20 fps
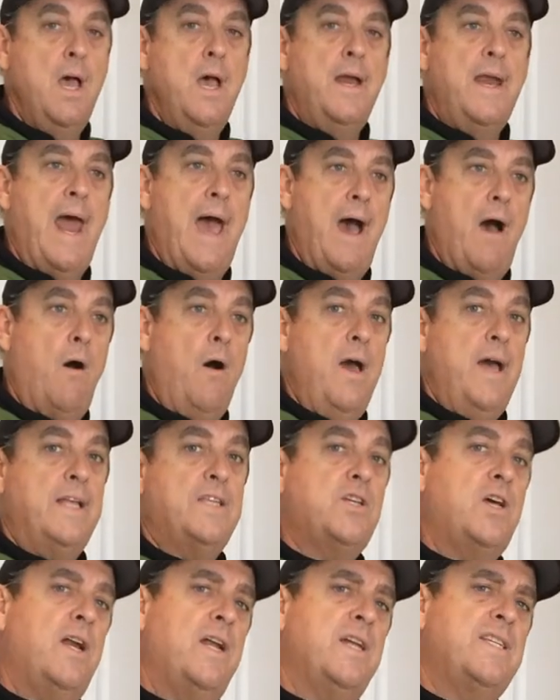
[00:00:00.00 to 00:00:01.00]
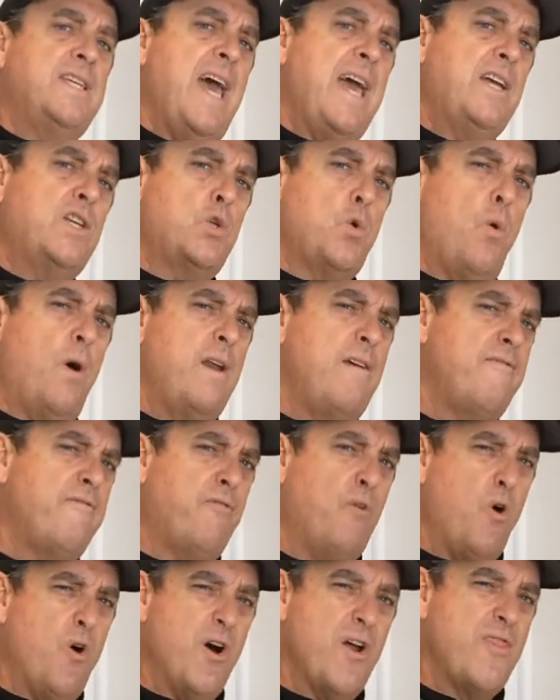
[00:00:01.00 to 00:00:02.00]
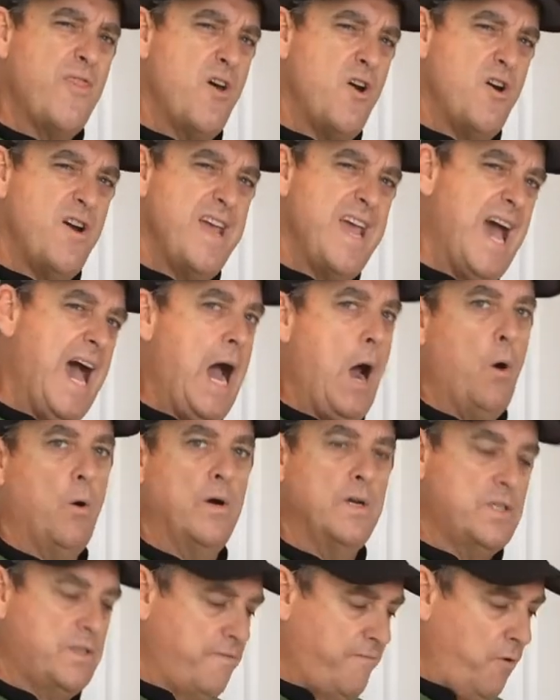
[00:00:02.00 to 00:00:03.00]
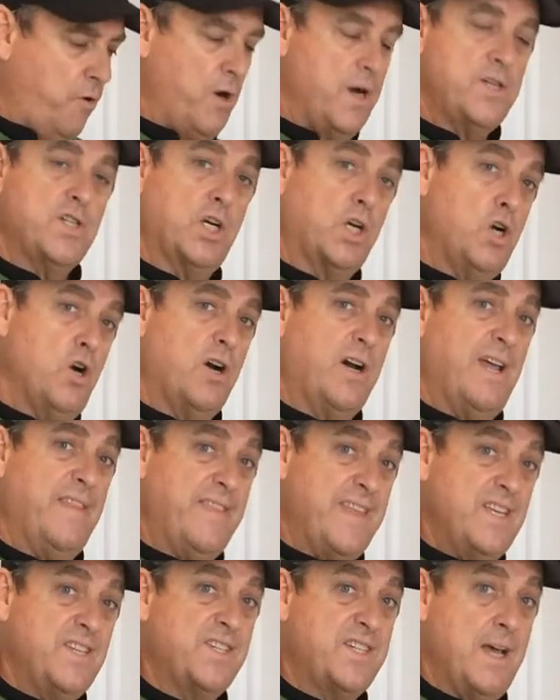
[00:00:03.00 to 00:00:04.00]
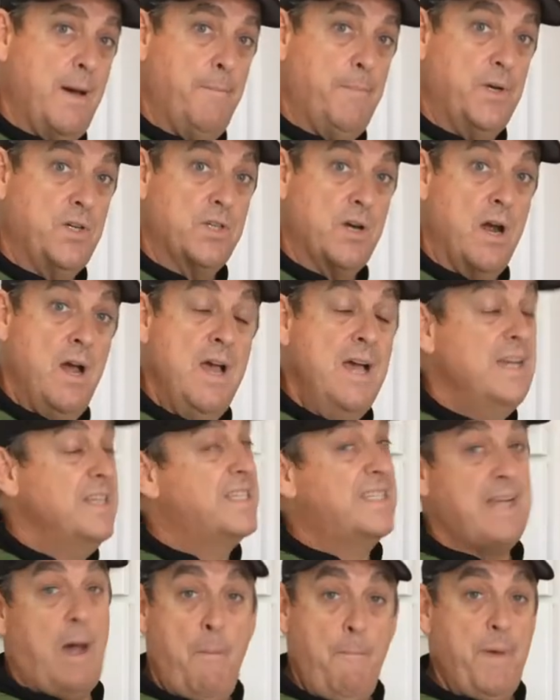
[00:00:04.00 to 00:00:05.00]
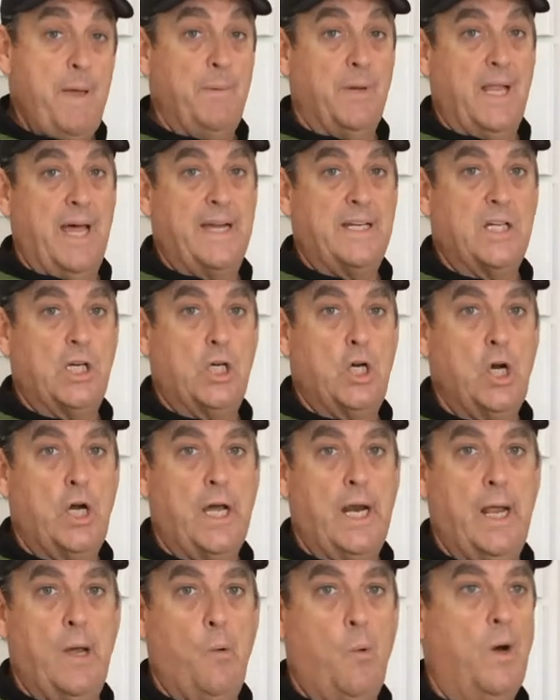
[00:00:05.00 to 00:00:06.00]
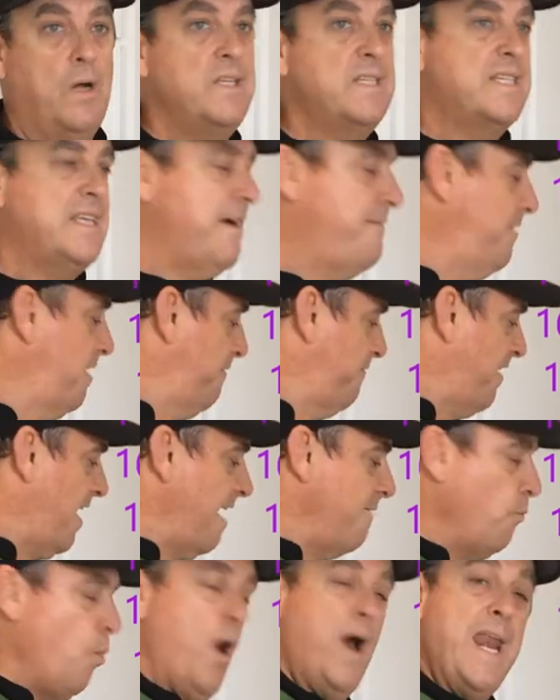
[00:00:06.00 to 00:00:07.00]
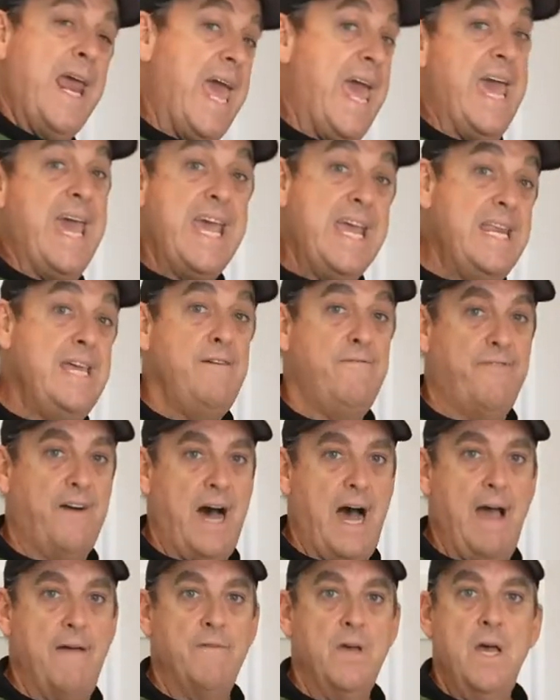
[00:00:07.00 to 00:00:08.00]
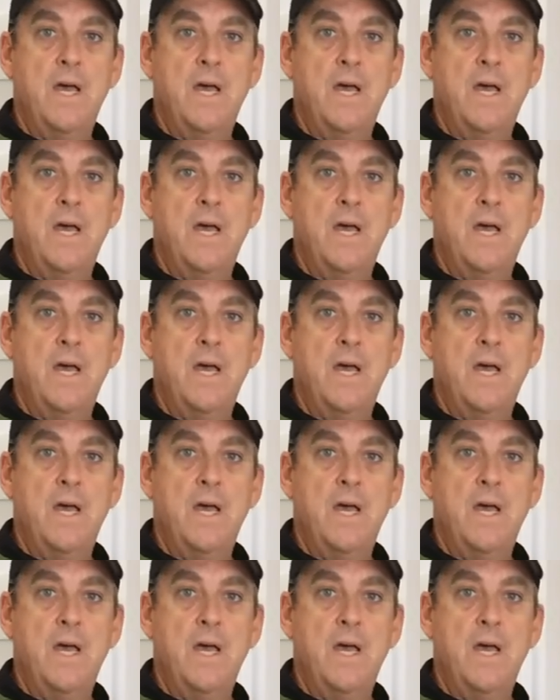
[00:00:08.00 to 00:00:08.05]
Now, it's going to take 24, 30 hours for it to cook at this temperature. Some people like to cook it at 175, 185.